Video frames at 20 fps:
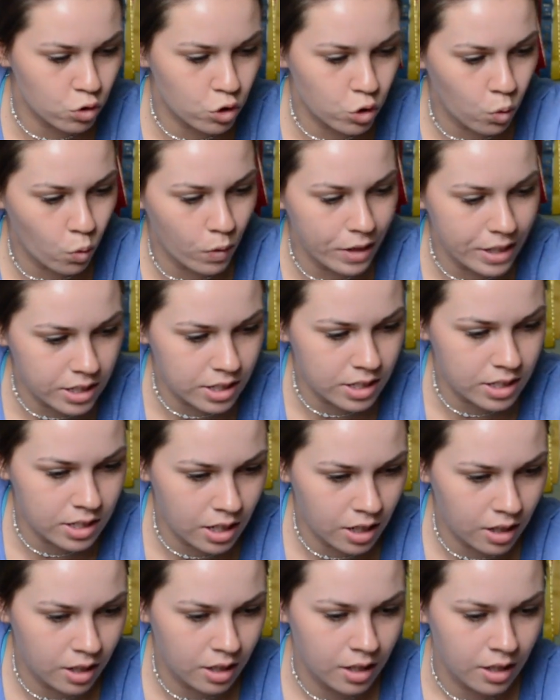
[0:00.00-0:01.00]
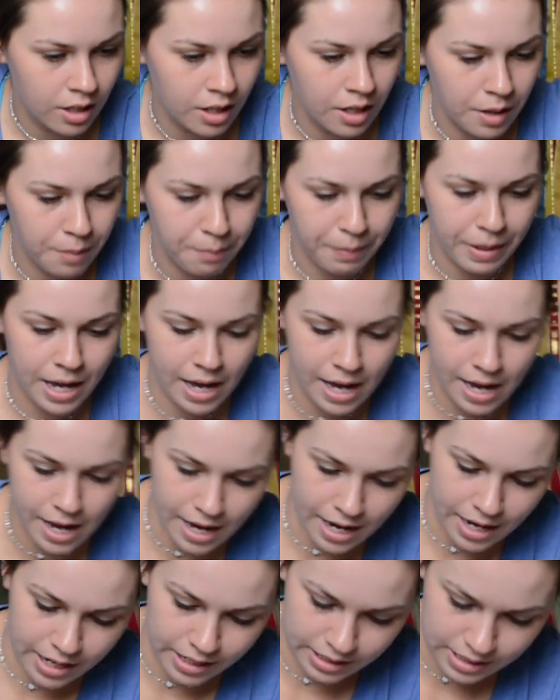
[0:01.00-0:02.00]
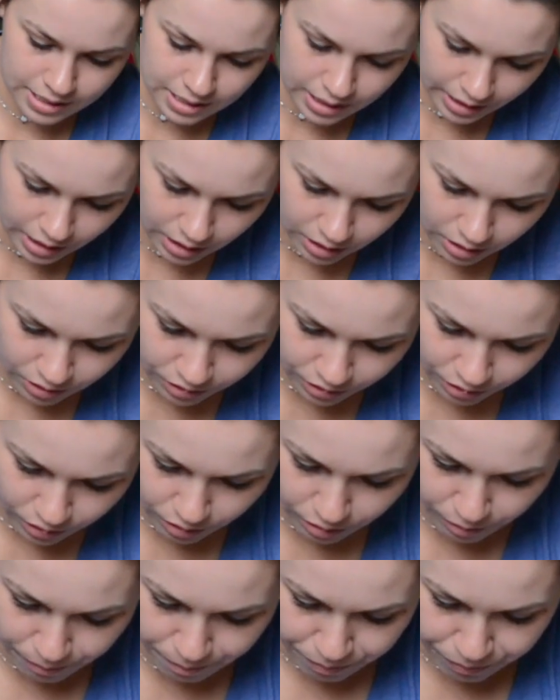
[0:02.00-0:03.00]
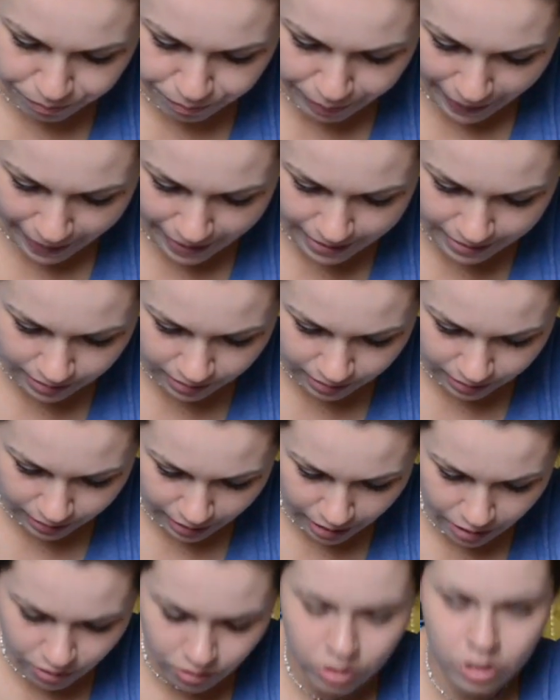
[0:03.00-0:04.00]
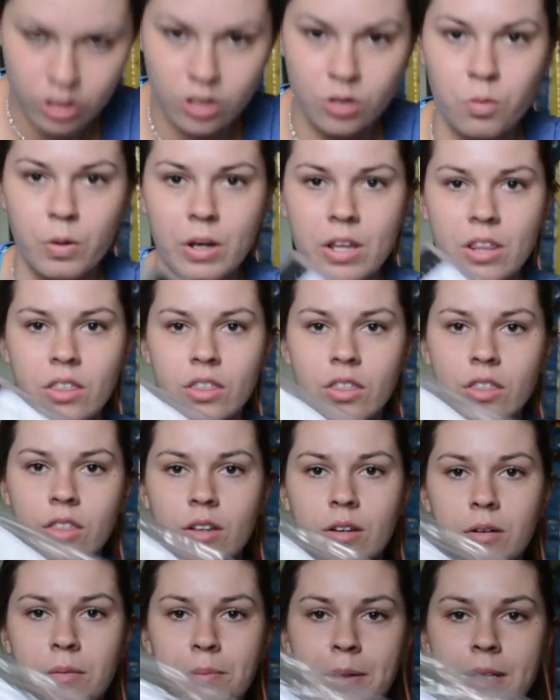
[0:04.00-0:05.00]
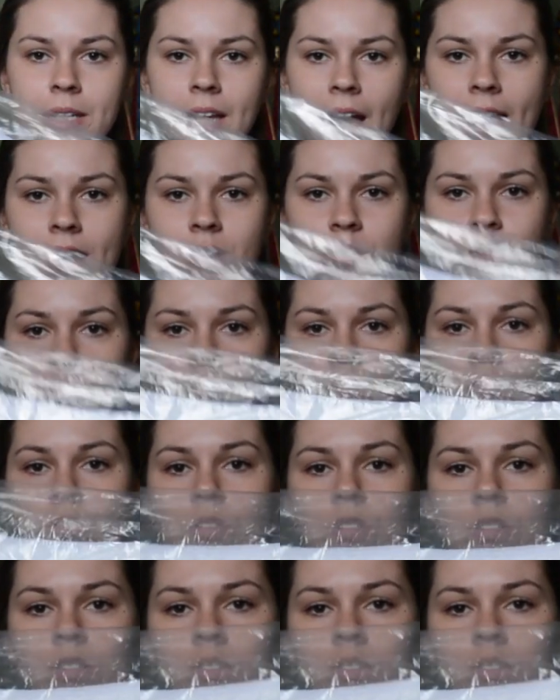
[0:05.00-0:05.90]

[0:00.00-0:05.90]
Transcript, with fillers: Choice pad. It's like the patent leather with the bedazzles.